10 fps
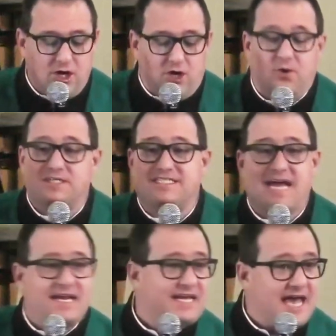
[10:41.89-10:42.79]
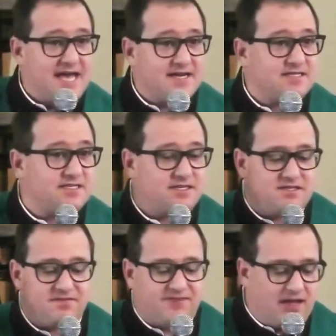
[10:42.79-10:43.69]
who are dedicated to the
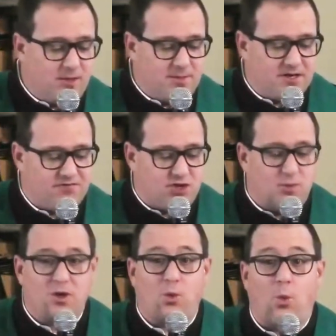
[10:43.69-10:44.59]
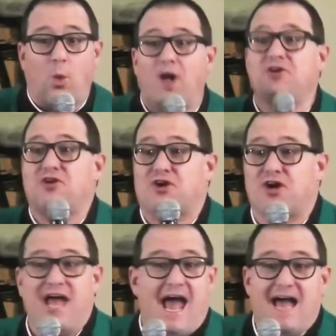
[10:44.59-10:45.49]
development of human wonder